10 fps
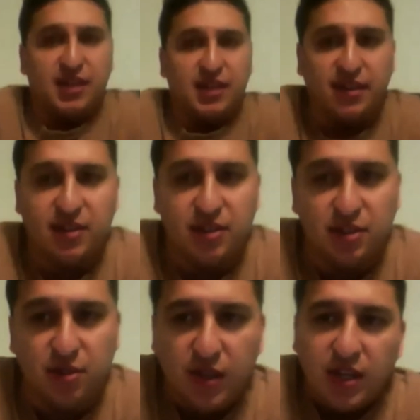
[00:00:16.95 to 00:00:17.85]
Today I'm going to
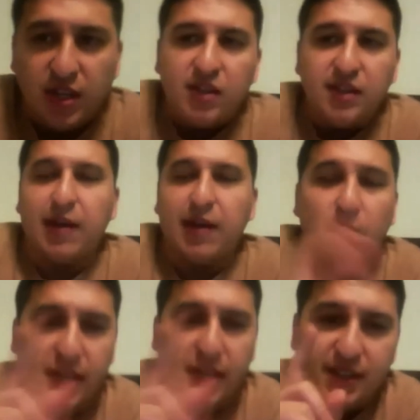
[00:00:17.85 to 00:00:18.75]
do not
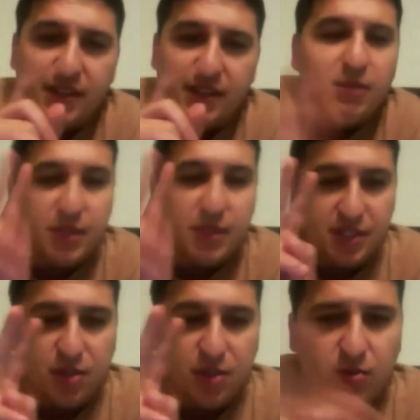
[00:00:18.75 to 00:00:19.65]
one, but
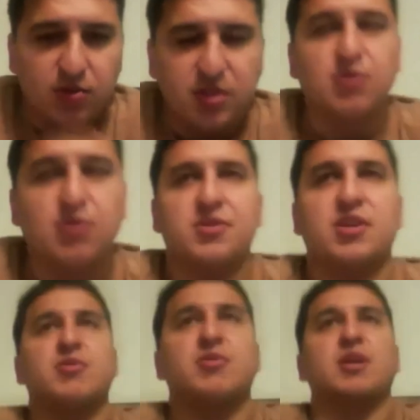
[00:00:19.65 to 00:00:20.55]
two, two
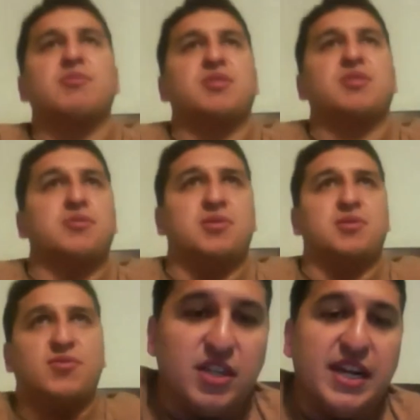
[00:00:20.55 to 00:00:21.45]
Sailor Moon
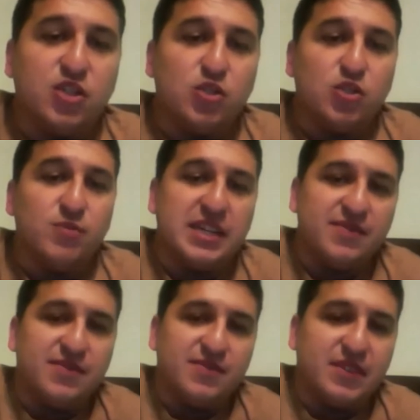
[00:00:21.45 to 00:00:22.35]
episodes. And I drew for
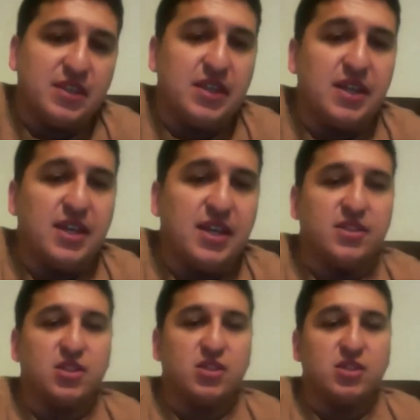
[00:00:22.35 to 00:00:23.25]
that.
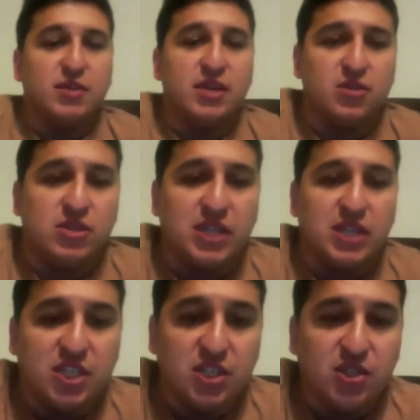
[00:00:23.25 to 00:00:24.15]
And Tuxedo Ma-
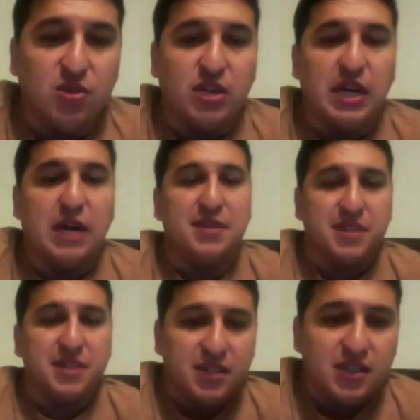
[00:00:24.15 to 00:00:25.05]
Takeshino
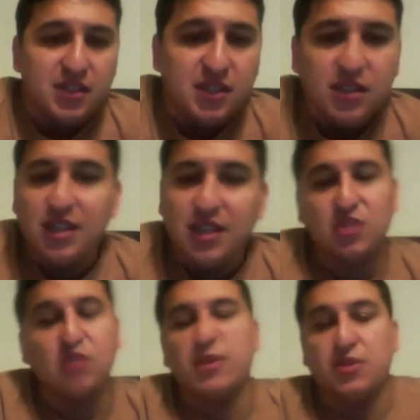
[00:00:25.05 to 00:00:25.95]
Kamen,
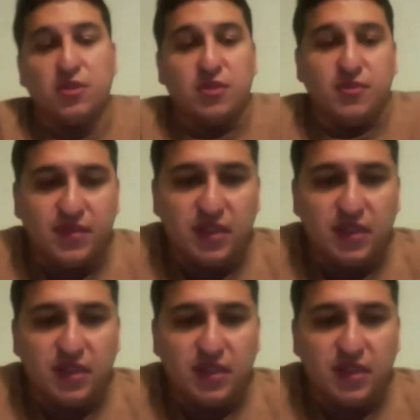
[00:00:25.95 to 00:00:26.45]
Takeshino Masuko.